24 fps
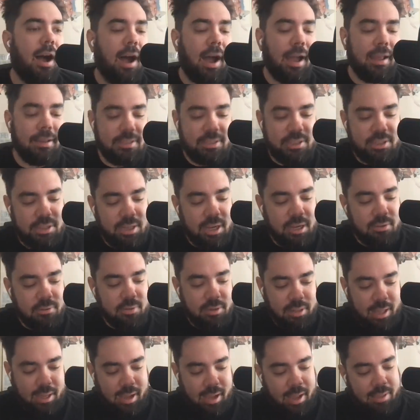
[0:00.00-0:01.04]
I
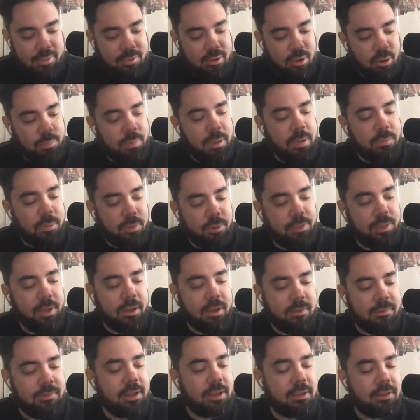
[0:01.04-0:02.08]
know people think
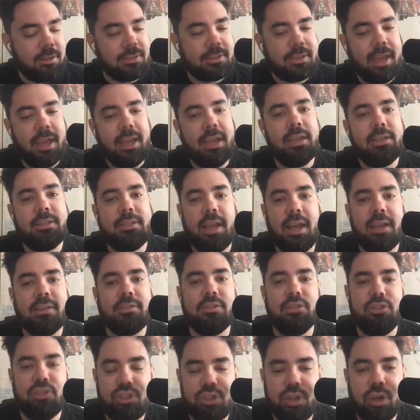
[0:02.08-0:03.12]
of Nicolas Cage as a
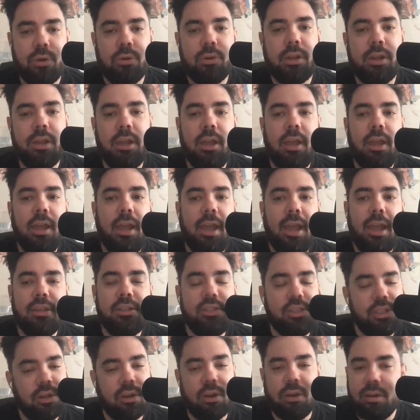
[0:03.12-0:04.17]
joke, and
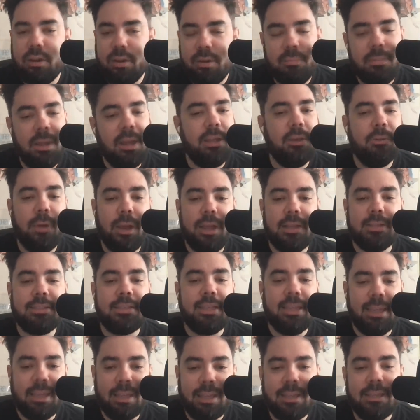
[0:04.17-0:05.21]
sure, in many ways he
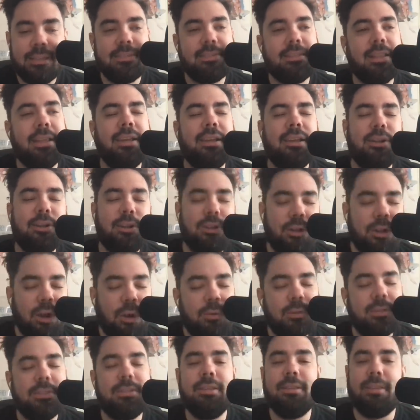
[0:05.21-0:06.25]
is. Like, go
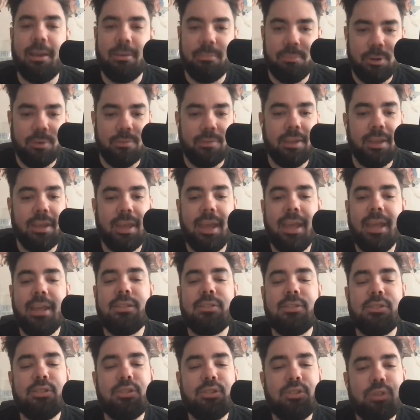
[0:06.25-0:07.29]
see that movie. It's
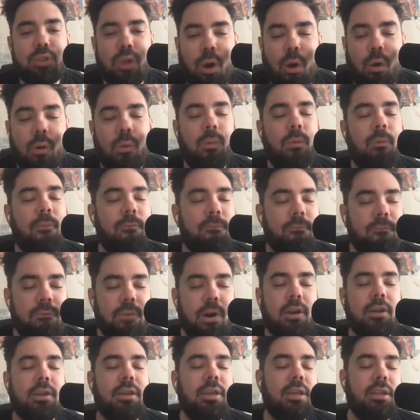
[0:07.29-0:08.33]
so
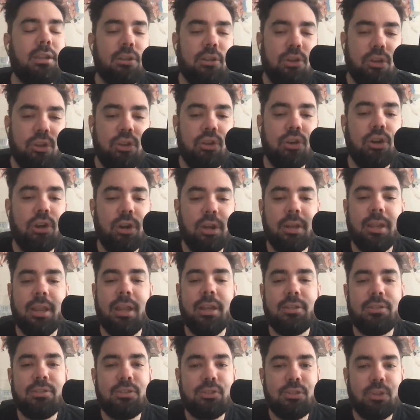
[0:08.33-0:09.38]
fucking good.
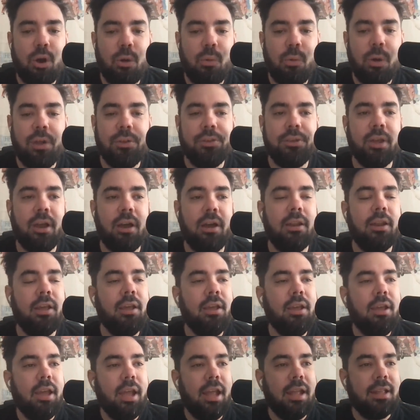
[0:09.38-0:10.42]
It's so well done.
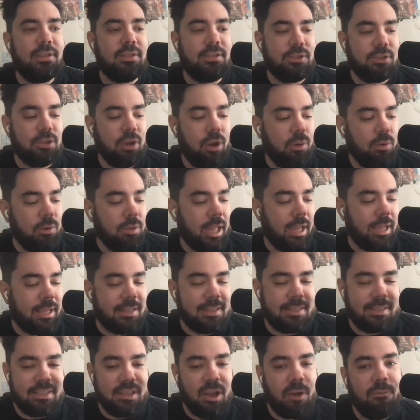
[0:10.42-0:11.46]
It's so, like,
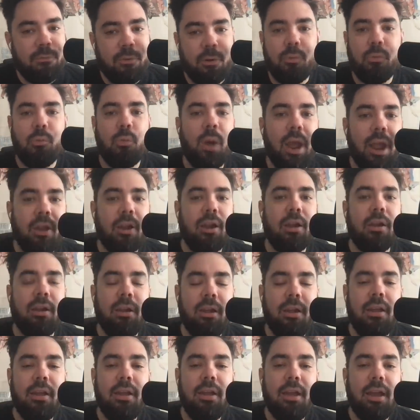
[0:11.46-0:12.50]
self-aware
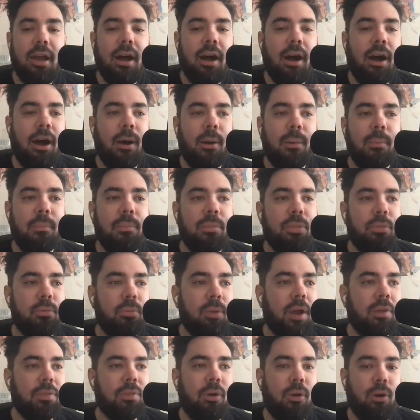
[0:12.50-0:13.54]

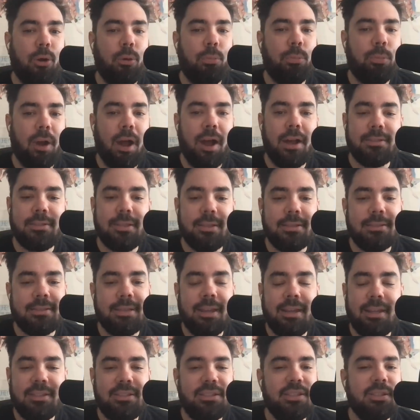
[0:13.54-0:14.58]
throughout the whole process,
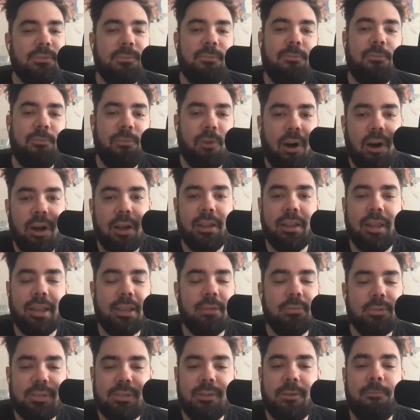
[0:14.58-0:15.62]
and it's just fun. Like, it
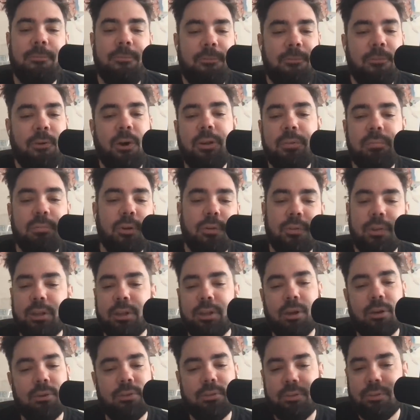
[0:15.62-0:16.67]
was just a fun movie to
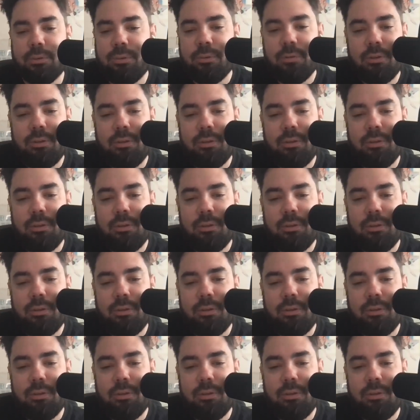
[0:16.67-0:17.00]
go to.